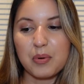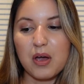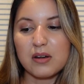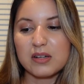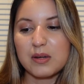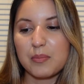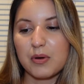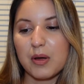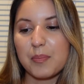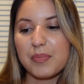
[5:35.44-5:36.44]
product number
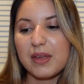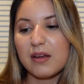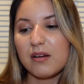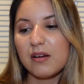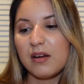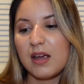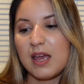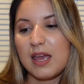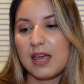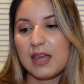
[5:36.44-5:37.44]
up there,
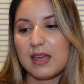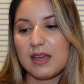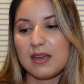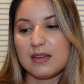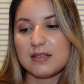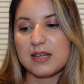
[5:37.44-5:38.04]
and